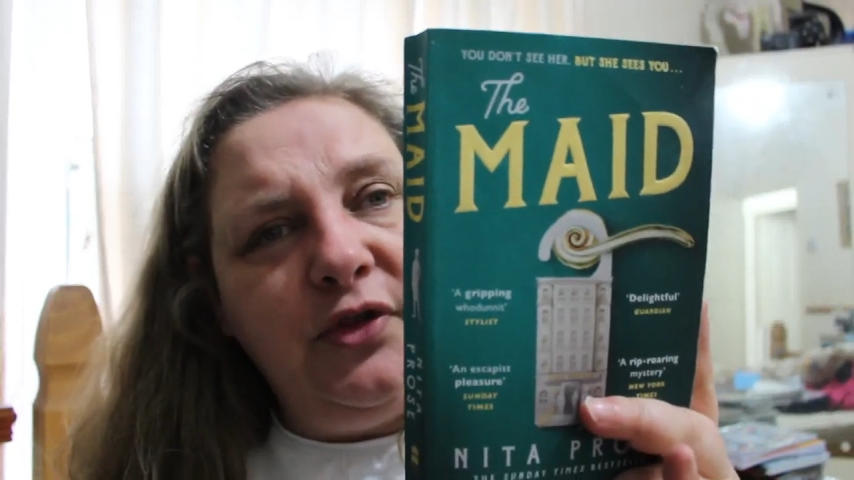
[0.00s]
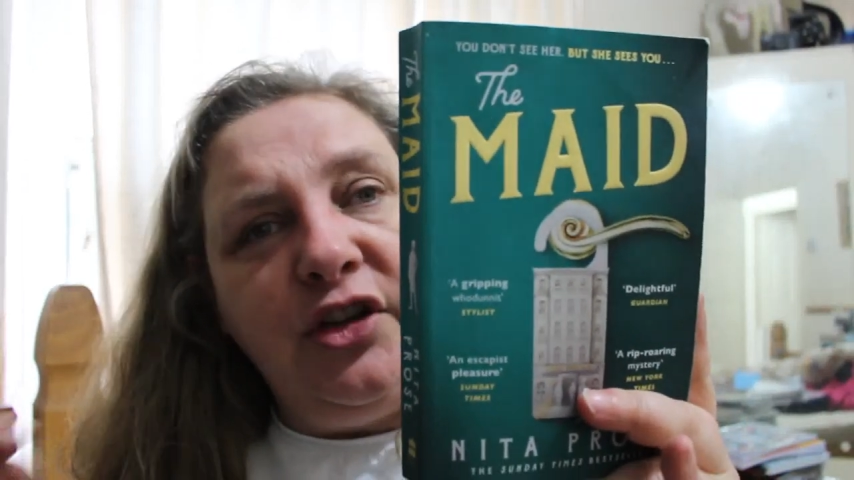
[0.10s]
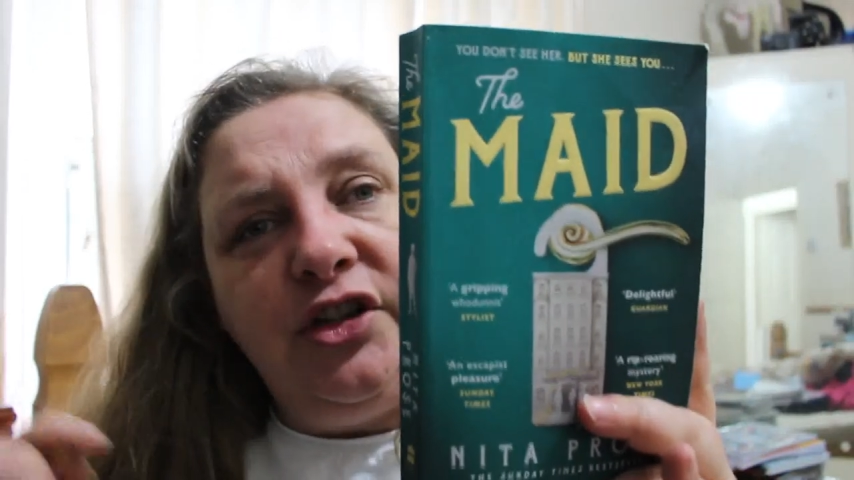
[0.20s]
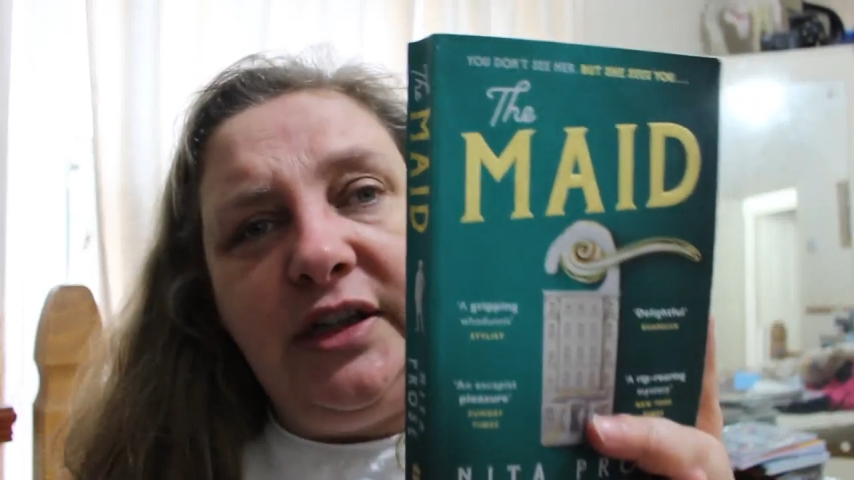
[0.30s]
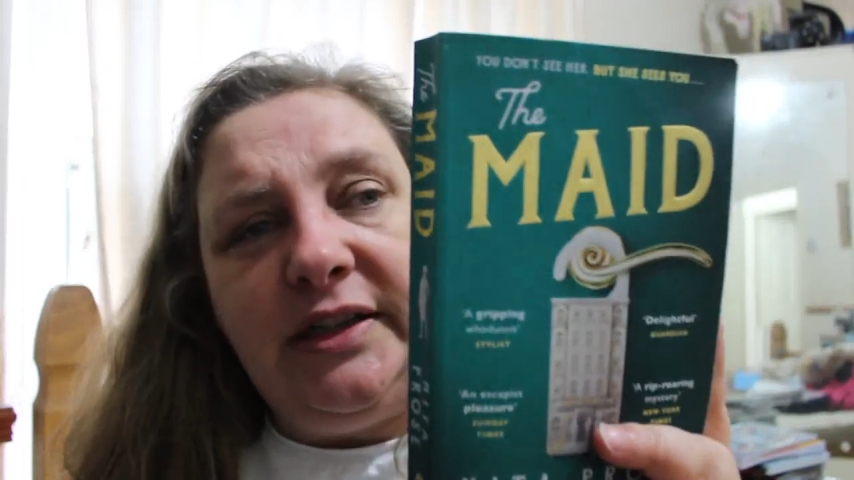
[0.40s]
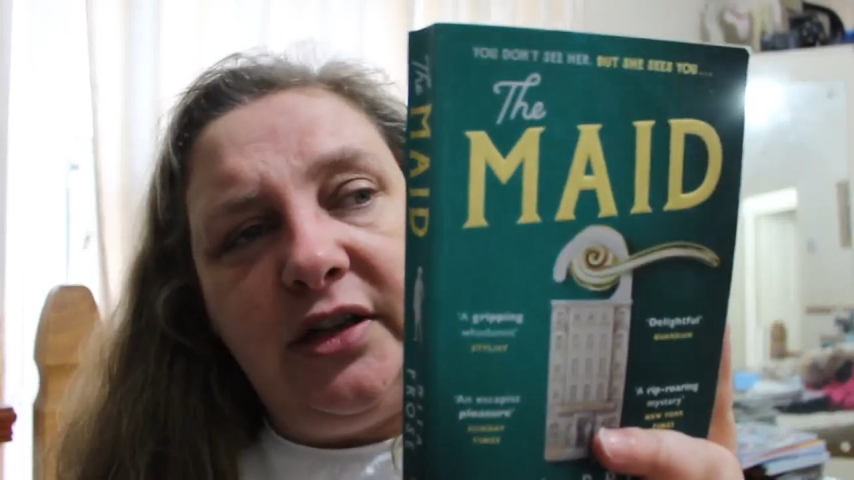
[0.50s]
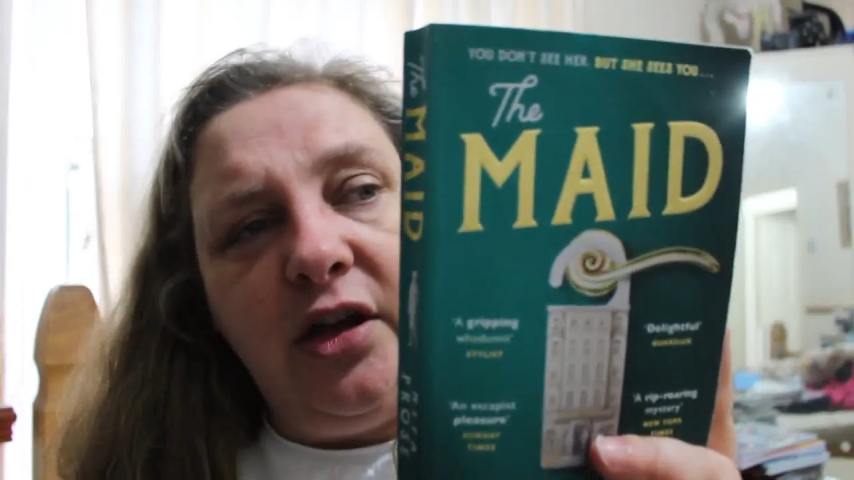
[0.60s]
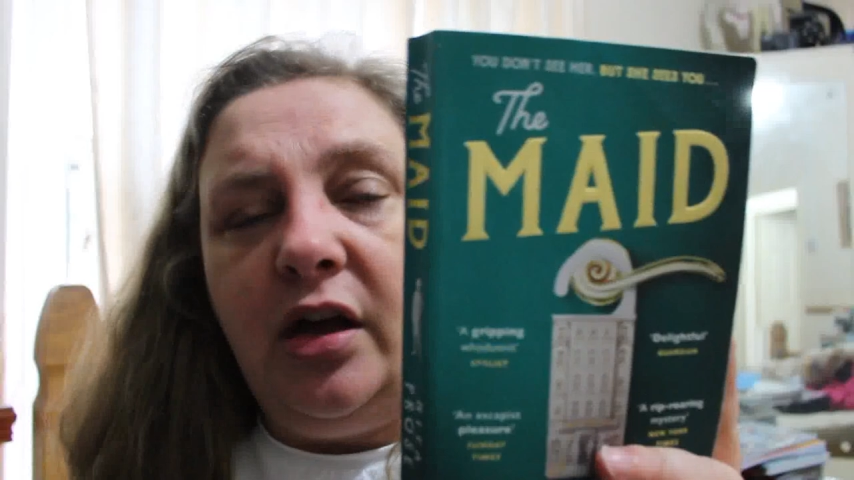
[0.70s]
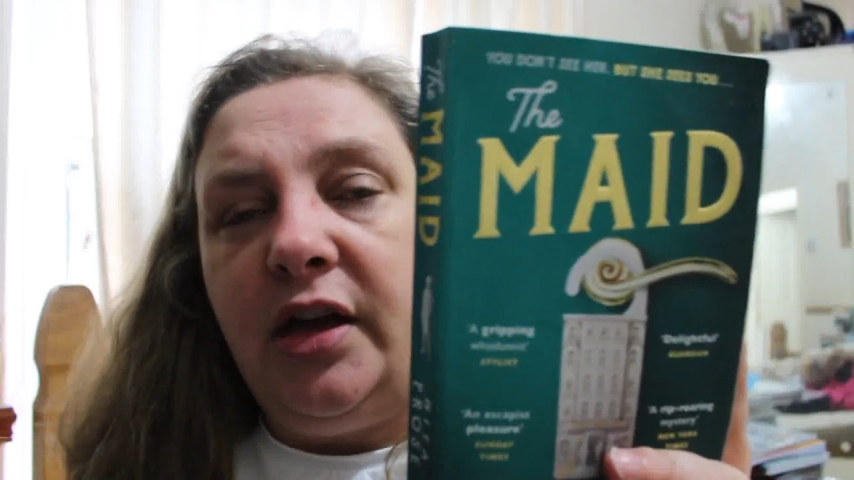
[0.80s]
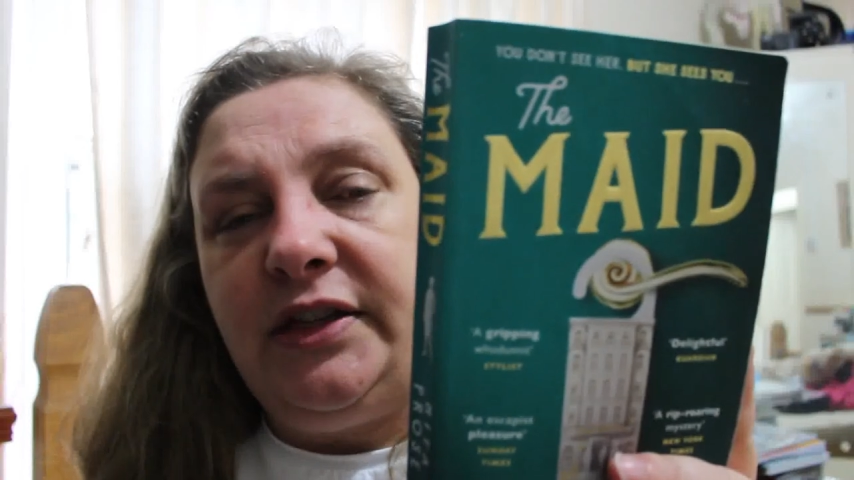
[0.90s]
and she's at the
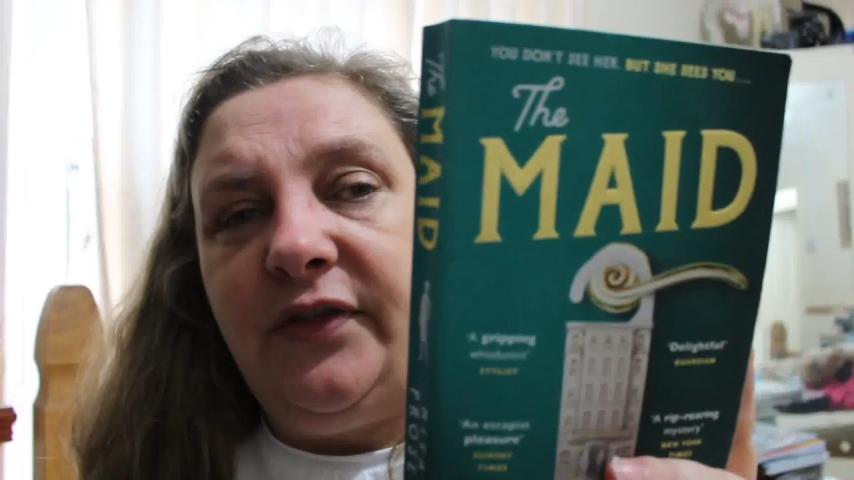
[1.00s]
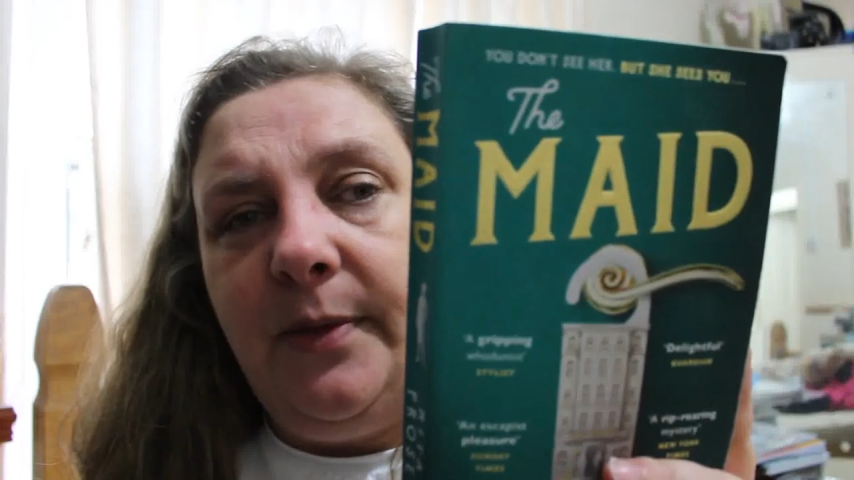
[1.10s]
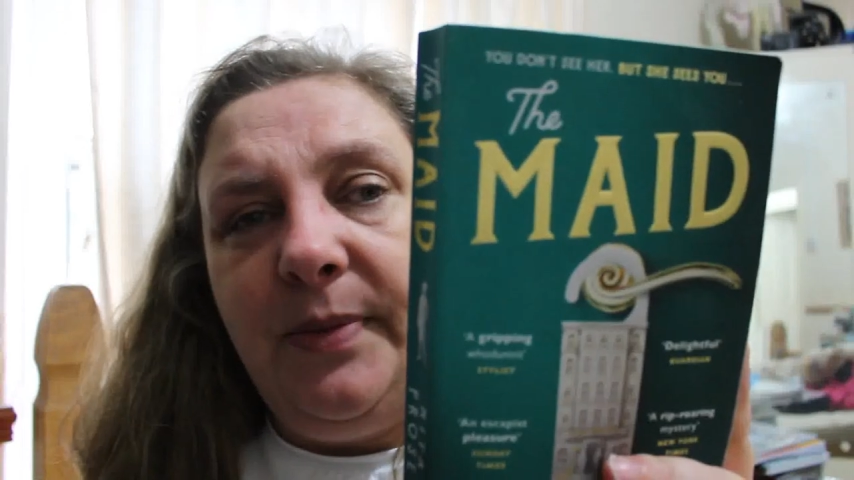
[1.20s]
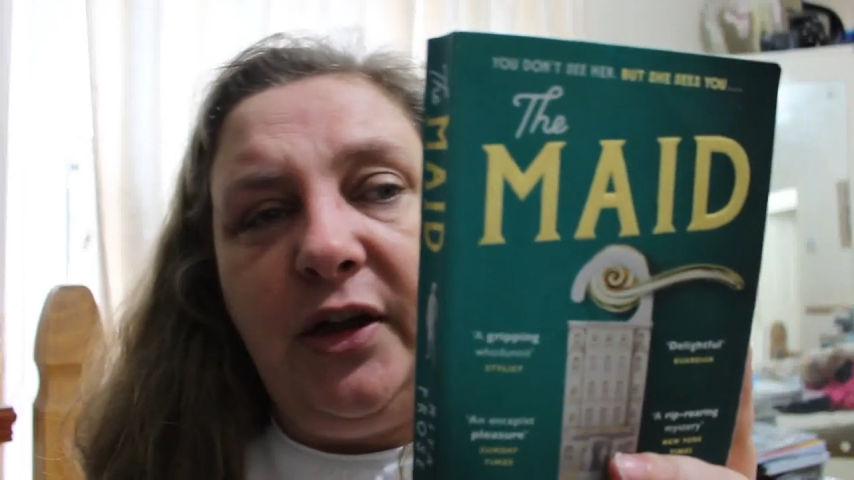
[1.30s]
heart of it